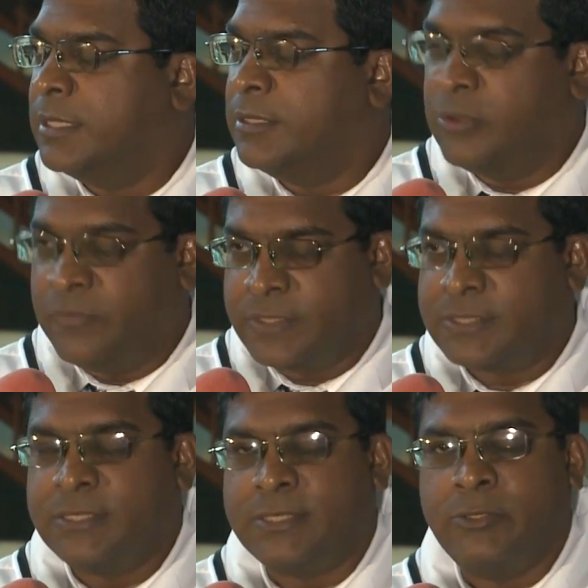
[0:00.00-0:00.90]
and
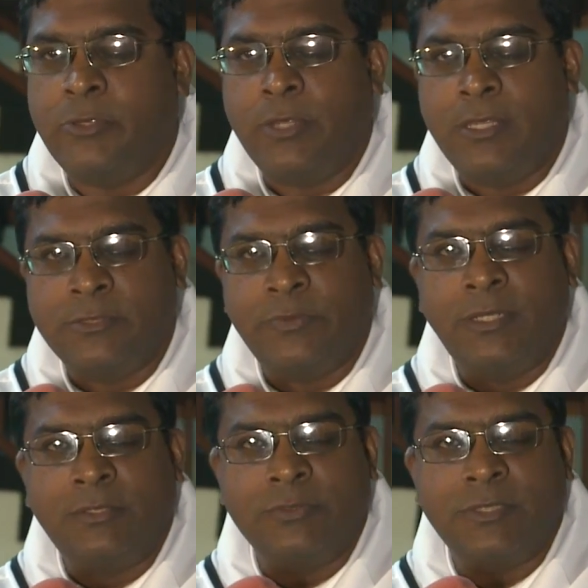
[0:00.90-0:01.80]
universities as
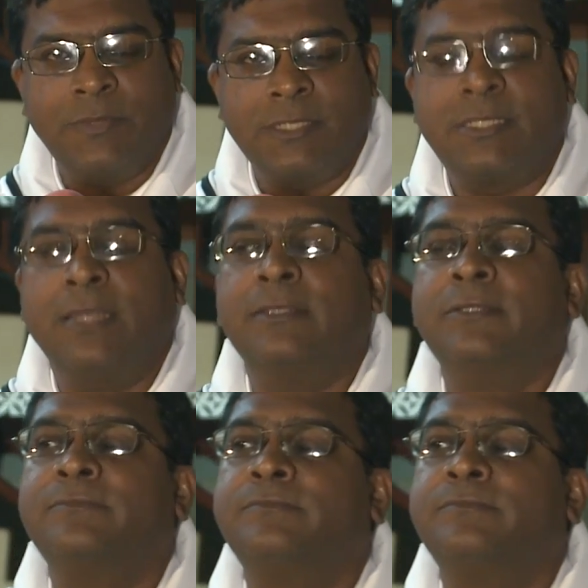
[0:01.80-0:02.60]
well to some extent.